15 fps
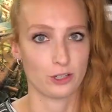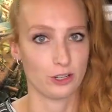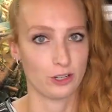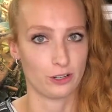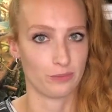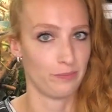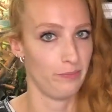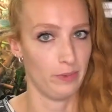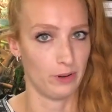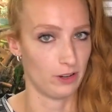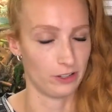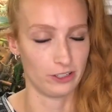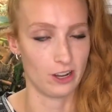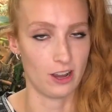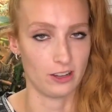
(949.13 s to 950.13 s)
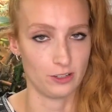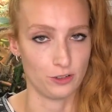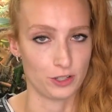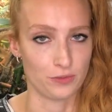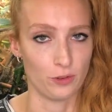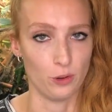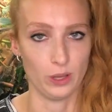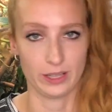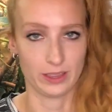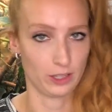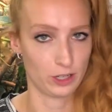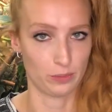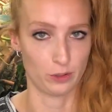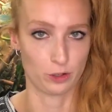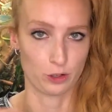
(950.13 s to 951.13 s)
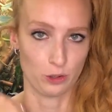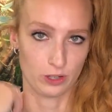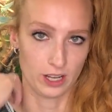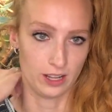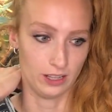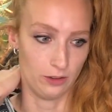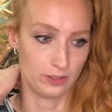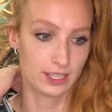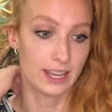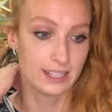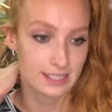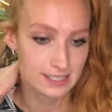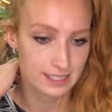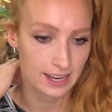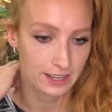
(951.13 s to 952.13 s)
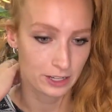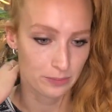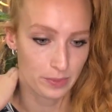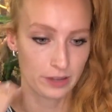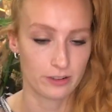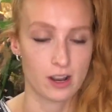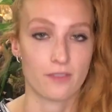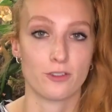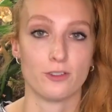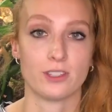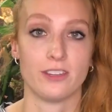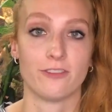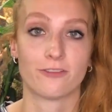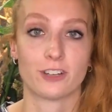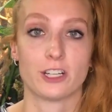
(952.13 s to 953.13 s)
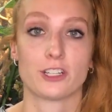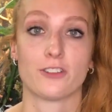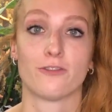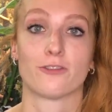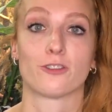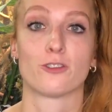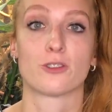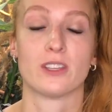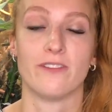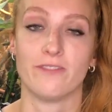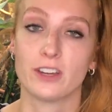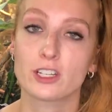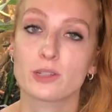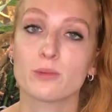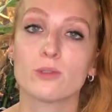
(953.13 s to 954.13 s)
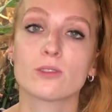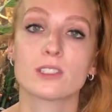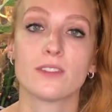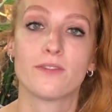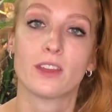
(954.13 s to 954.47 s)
are not useful, like the commercial gut loads. Instead, you're better off using fresh fruits and vegetables to